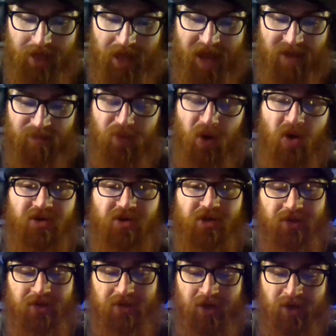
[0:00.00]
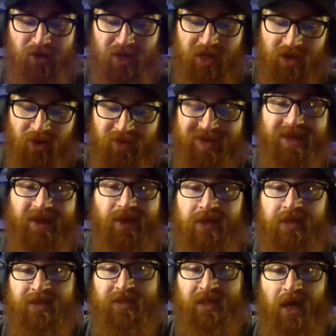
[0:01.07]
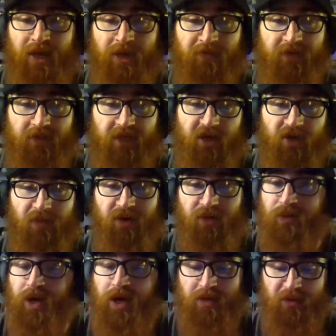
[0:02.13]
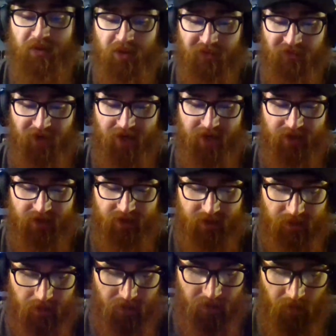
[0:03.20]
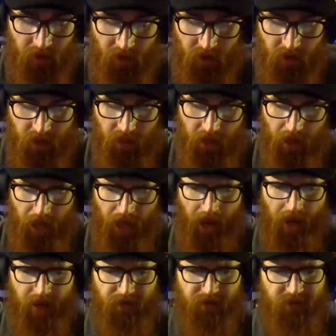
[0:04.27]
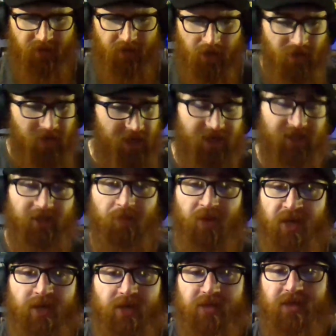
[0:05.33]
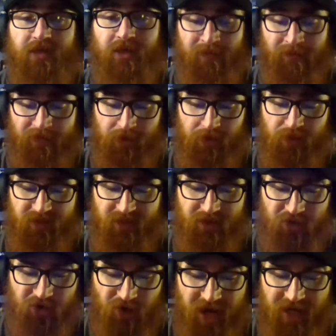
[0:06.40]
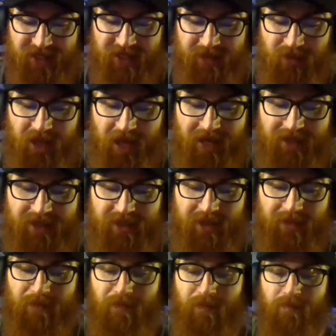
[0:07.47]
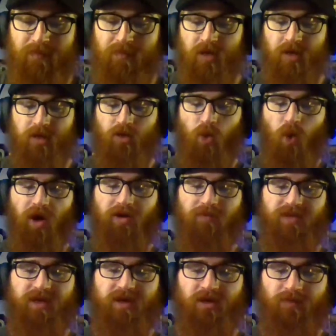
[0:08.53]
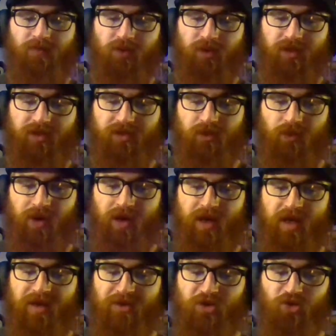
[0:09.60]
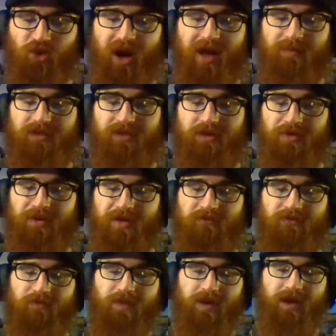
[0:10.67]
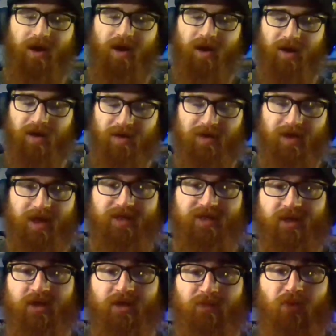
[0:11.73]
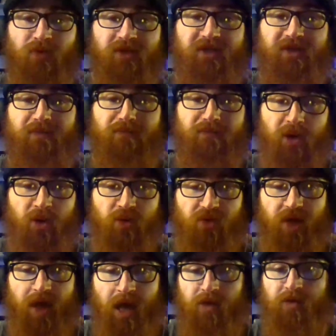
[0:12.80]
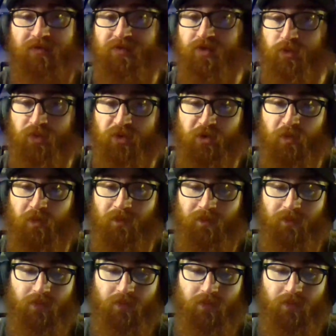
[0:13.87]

and punches Tony on the inside of his helmet right in the face. And Tony is pissed and confused and tries to blast him, but Quantum teleports away and grabs Tony from behind and teleports them both out of the room.